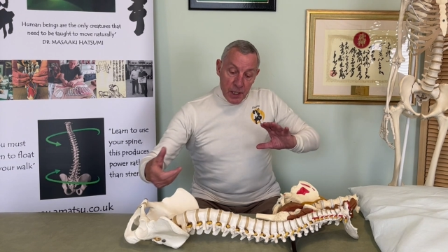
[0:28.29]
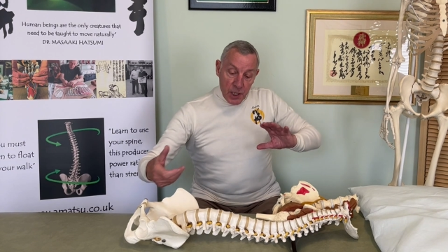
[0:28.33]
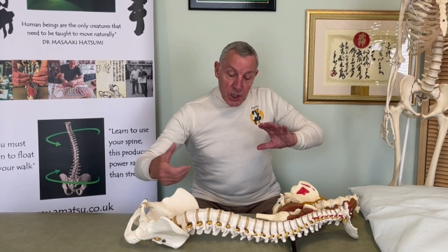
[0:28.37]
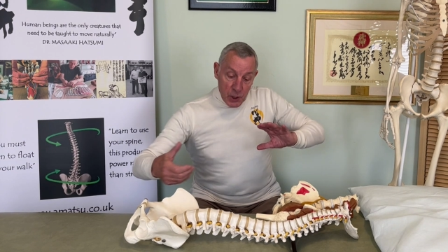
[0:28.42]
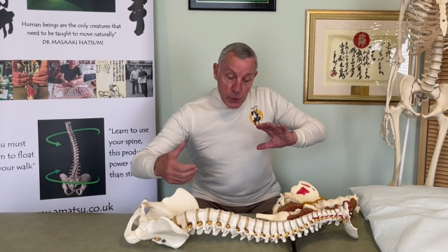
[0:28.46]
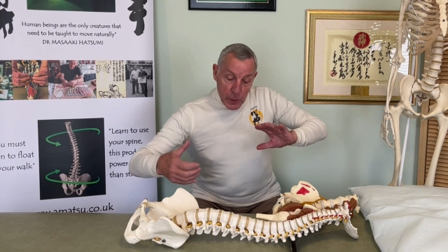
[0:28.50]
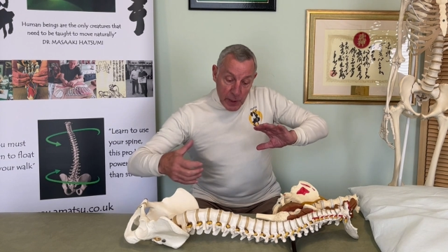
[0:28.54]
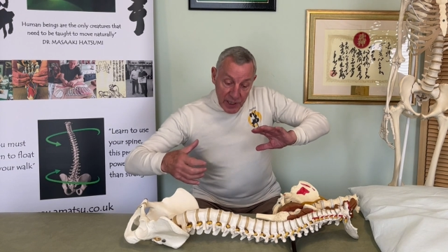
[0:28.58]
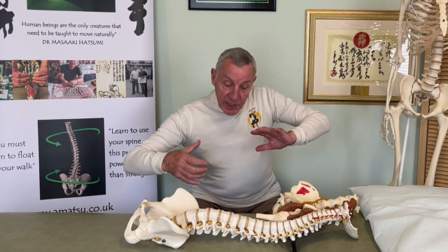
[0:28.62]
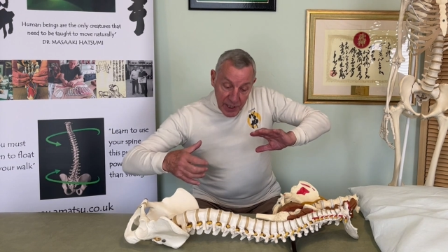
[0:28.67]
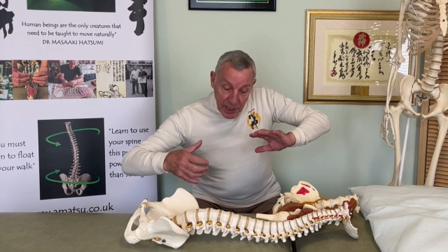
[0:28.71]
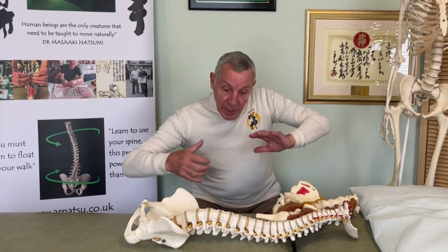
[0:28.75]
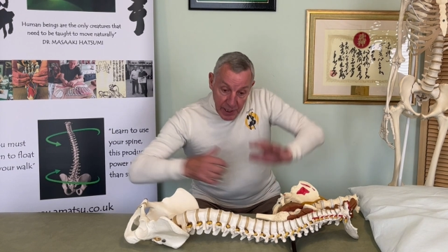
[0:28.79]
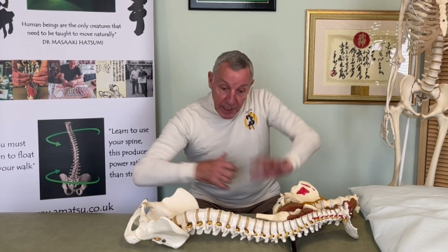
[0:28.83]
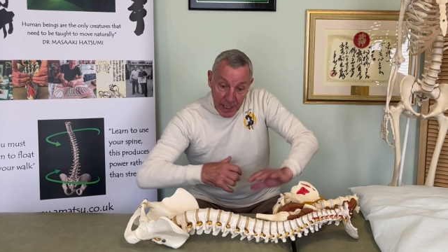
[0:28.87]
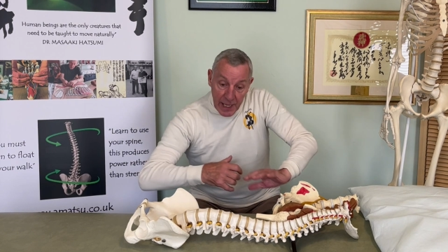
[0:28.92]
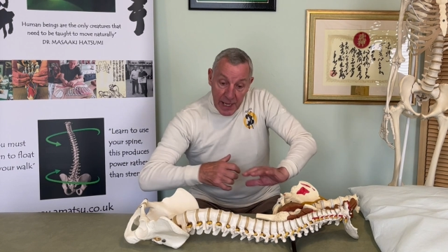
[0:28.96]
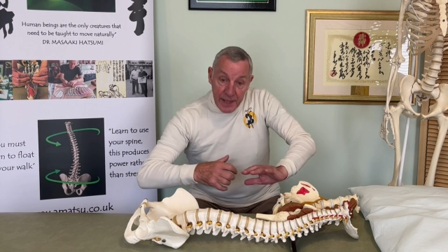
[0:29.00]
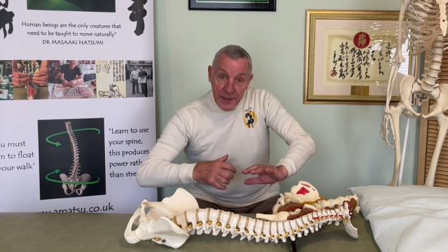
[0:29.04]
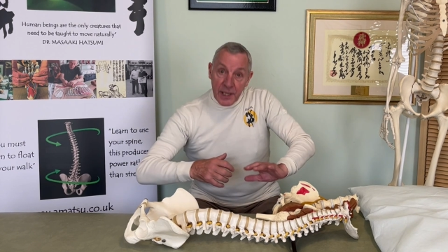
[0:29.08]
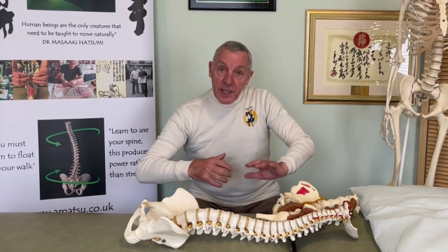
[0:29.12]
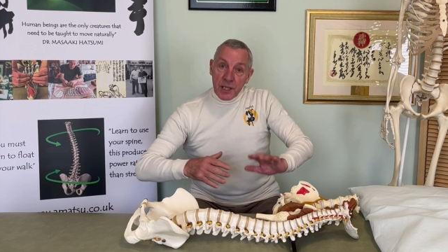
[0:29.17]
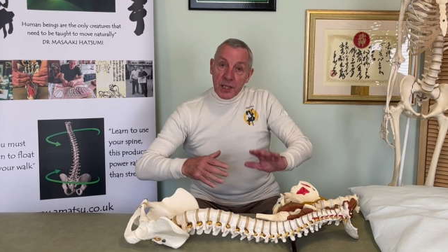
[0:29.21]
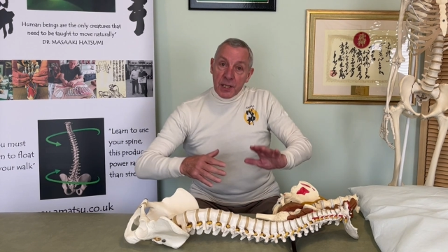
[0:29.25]
to actually
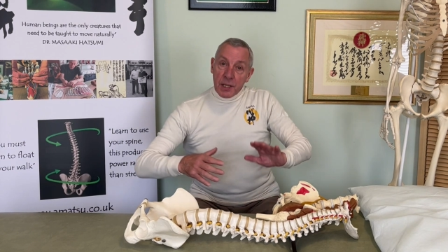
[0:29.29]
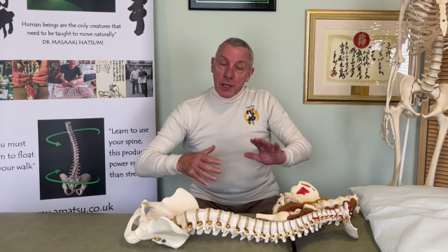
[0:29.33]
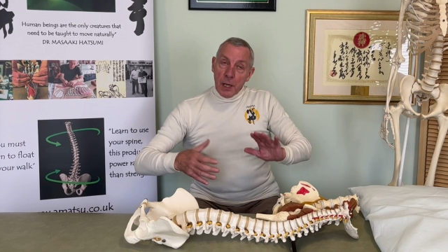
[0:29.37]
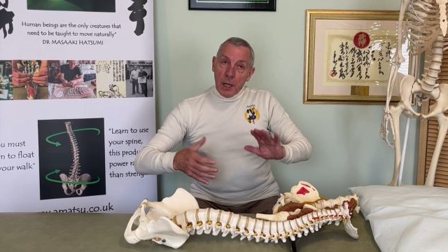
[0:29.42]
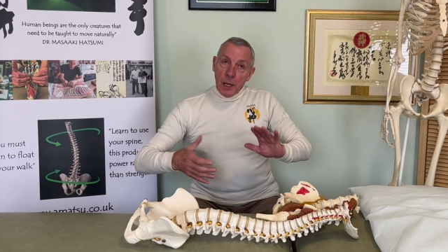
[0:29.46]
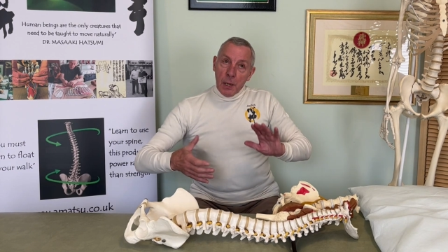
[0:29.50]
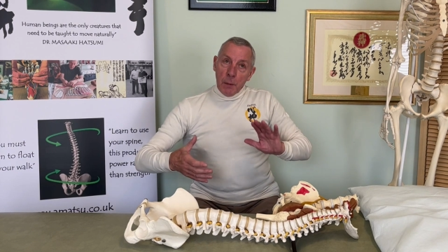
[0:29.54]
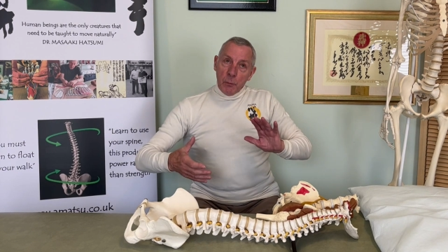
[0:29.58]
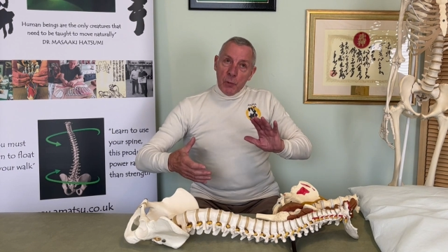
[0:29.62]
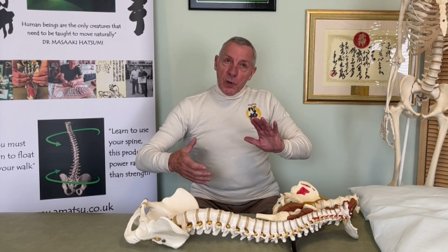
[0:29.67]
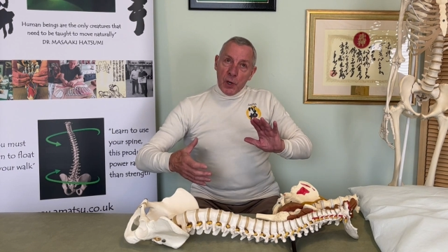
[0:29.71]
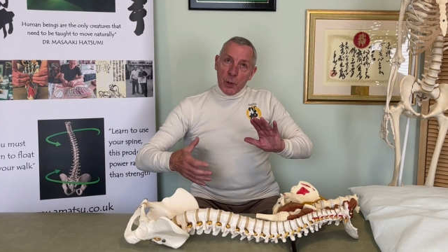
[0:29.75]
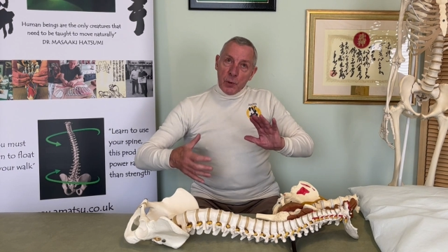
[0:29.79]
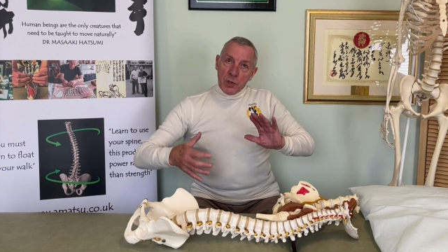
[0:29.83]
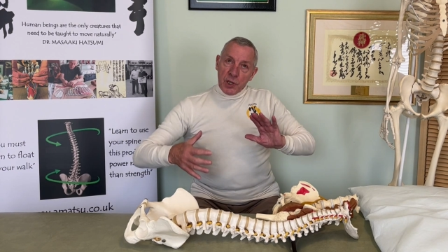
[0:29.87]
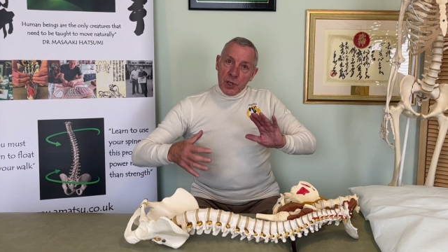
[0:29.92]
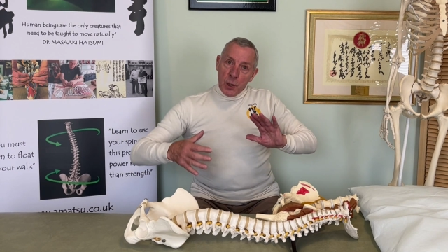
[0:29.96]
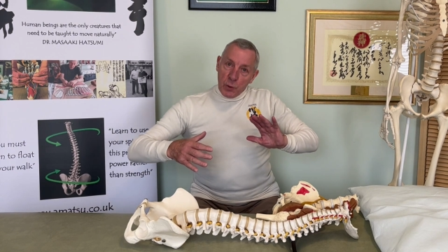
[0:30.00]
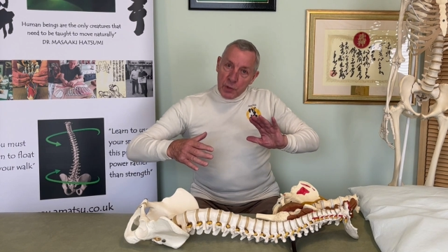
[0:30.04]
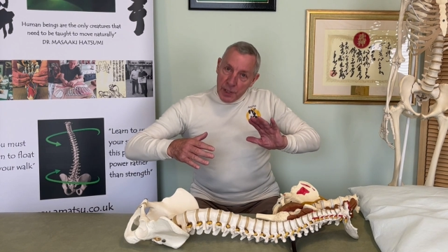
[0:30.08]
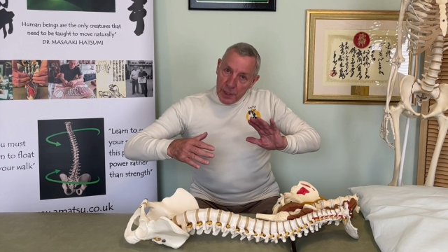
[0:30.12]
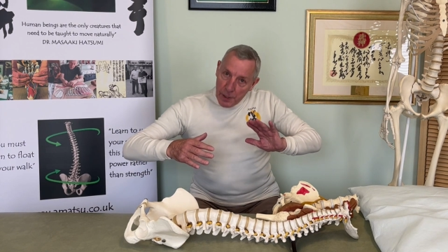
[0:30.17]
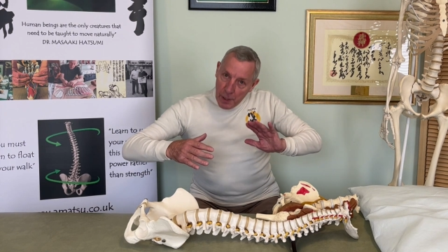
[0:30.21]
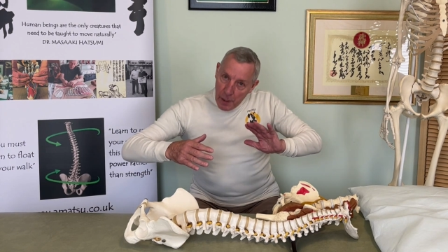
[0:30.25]
align this, but it was
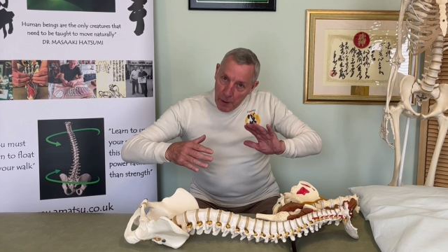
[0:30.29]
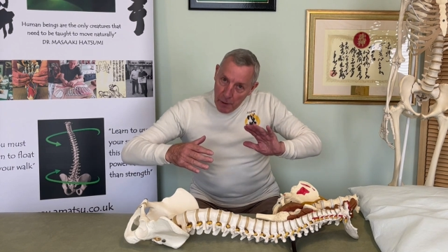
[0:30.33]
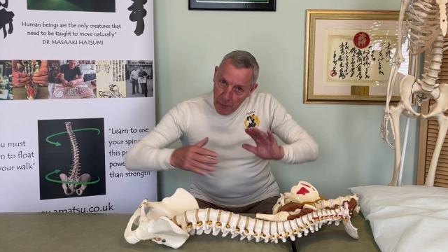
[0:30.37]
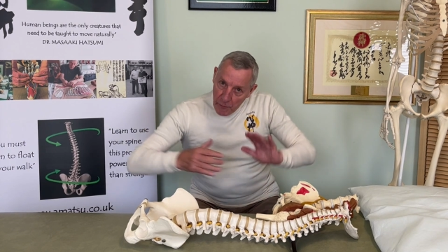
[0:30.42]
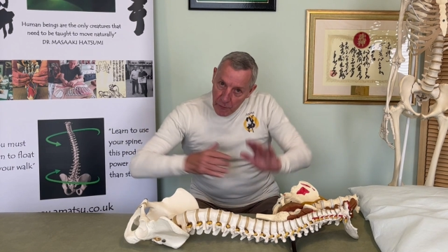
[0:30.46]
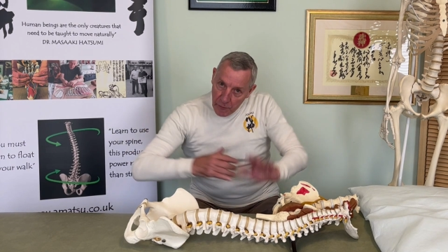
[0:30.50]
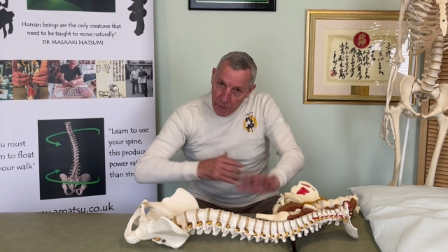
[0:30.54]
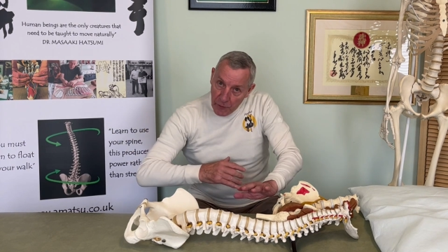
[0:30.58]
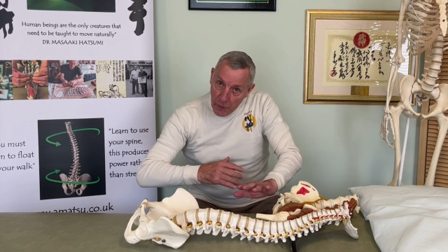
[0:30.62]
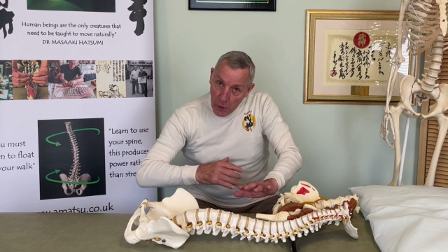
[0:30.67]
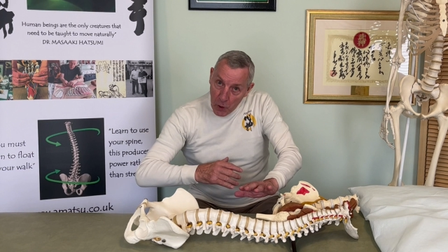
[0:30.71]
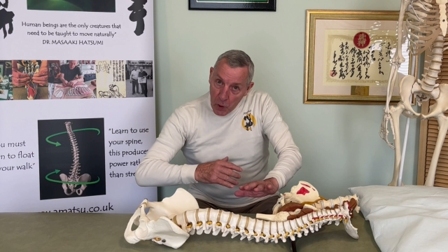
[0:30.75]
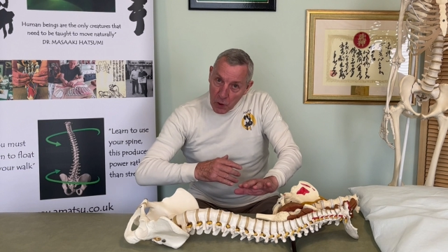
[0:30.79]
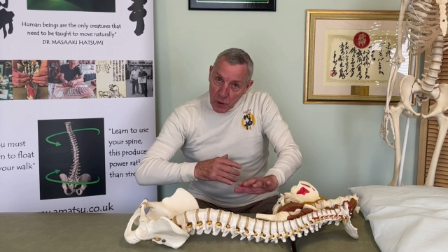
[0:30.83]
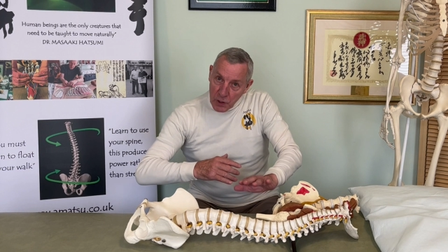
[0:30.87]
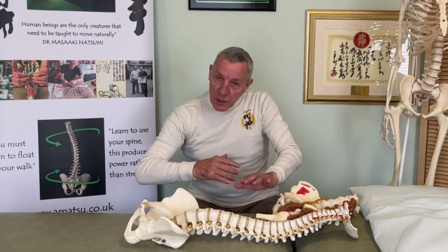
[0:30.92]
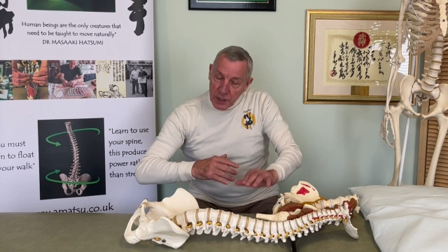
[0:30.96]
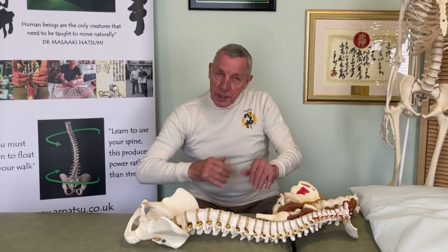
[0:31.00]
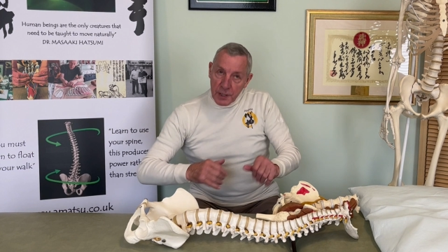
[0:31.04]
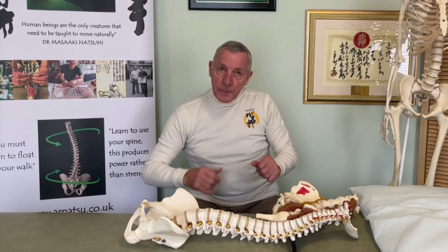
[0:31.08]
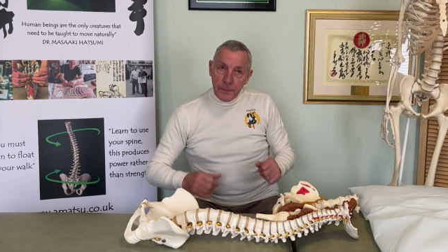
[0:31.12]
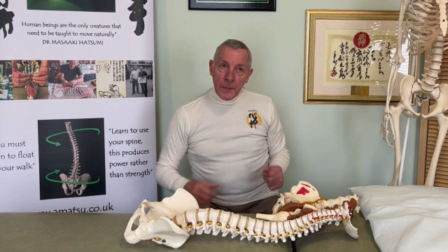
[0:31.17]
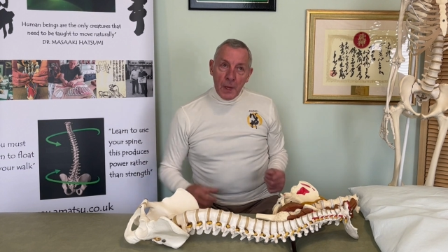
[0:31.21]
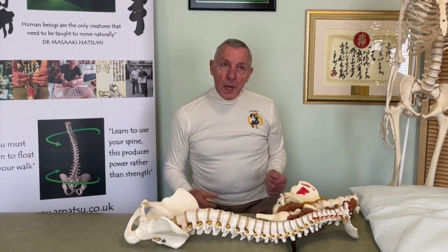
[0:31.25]
using
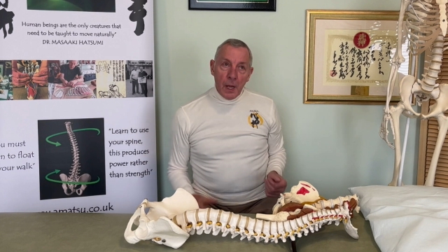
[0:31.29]
force.